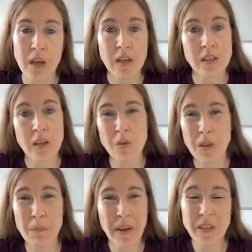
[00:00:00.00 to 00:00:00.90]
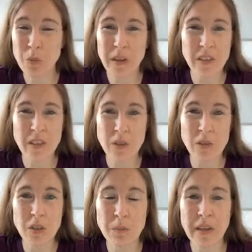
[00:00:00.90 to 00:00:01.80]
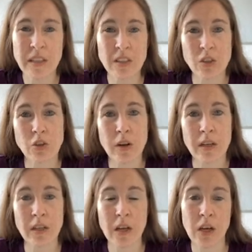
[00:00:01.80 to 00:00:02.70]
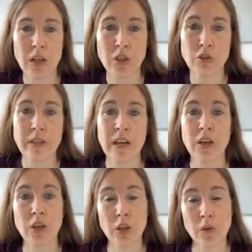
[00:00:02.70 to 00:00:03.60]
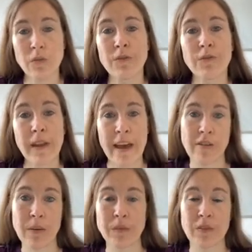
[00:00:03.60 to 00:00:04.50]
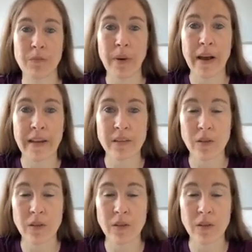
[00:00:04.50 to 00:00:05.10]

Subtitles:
So the best way to use them is to try and treat acute flare-ups of pain.